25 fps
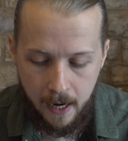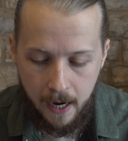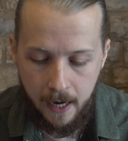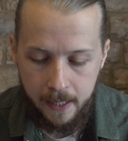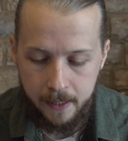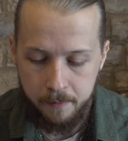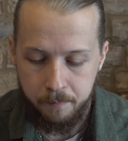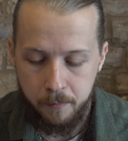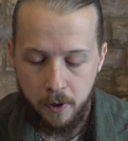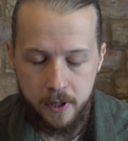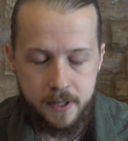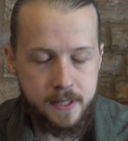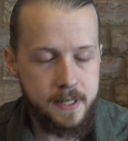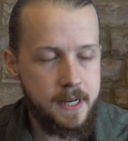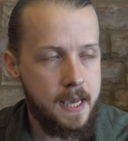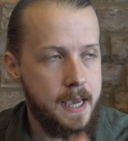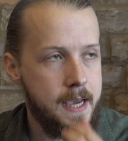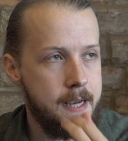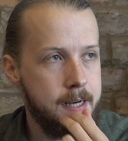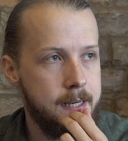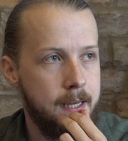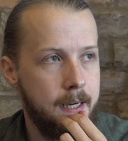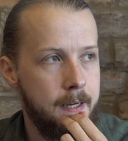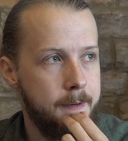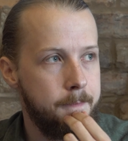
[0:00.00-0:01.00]
And I'm not
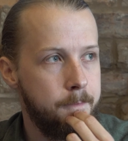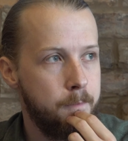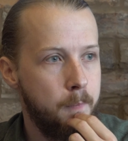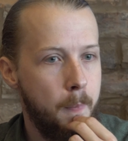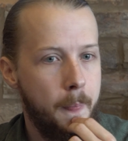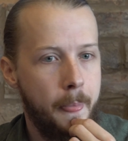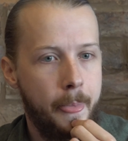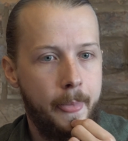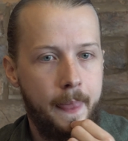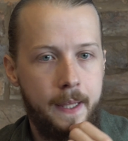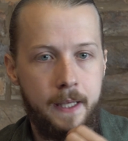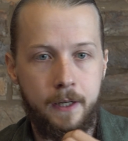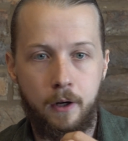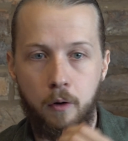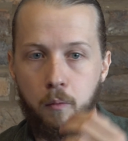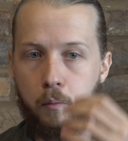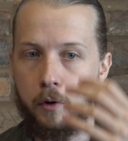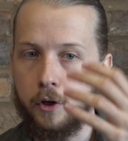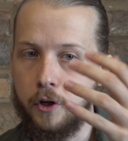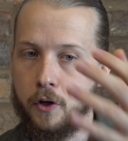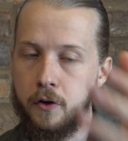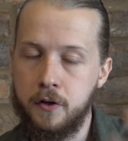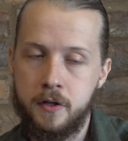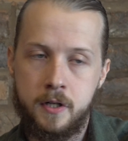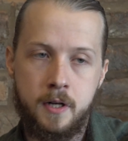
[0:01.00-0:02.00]
saying that, you know,
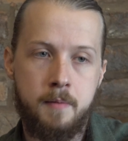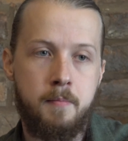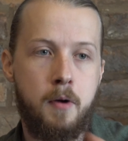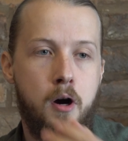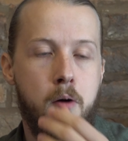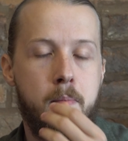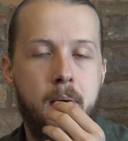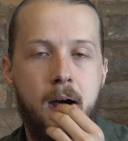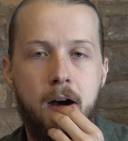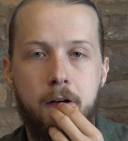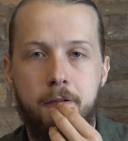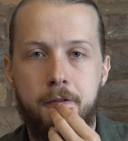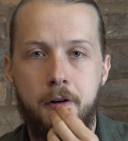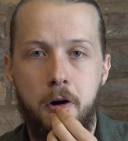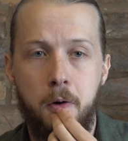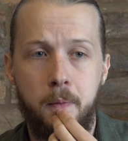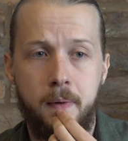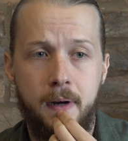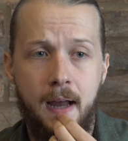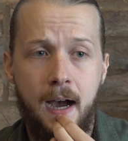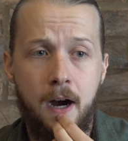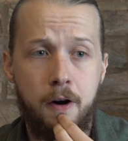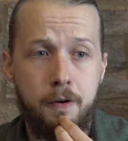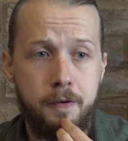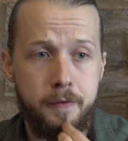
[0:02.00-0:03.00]
we're using a mobile
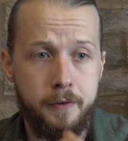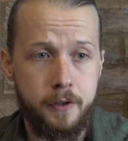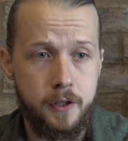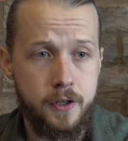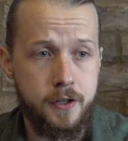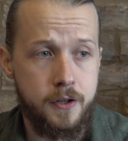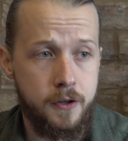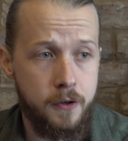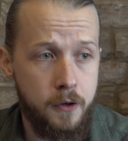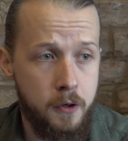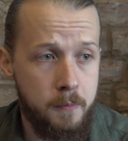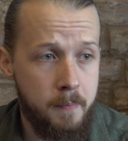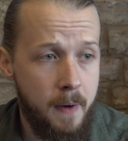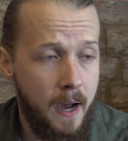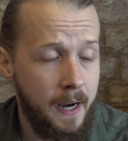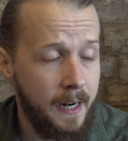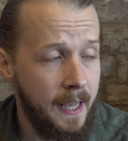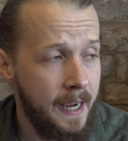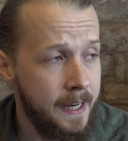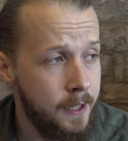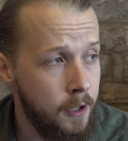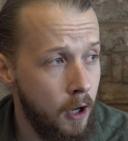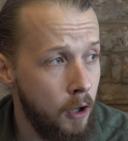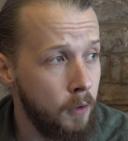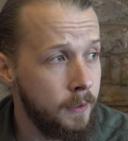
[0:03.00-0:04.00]
phone now for the Zoom, and
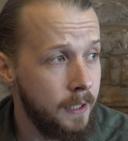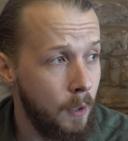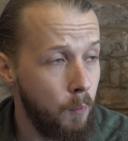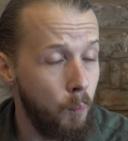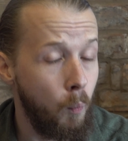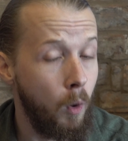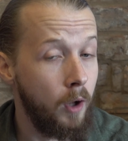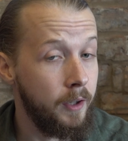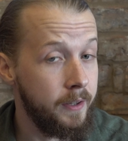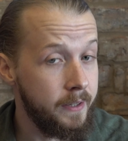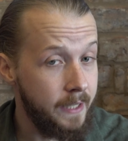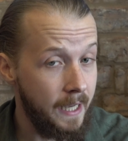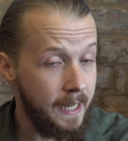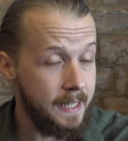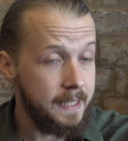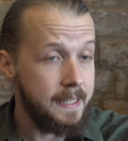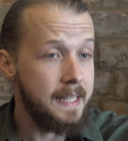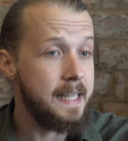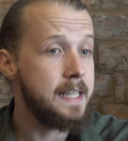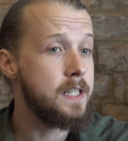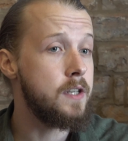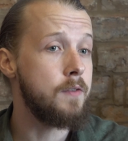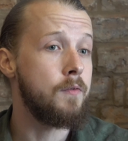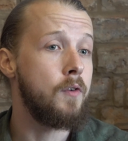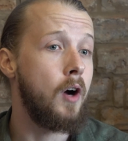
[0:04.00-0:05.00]
I know that one day
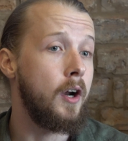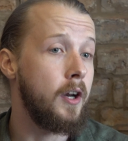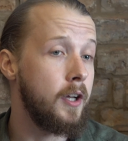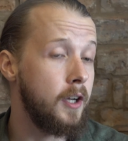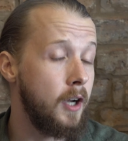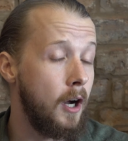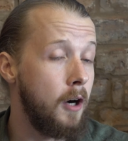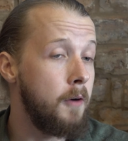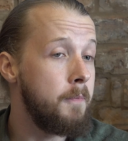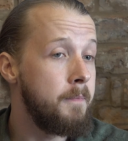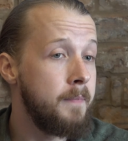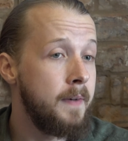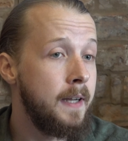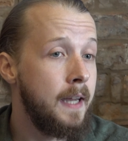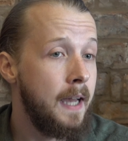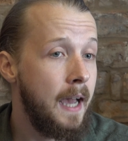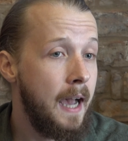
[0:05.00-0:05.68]
these have got to go.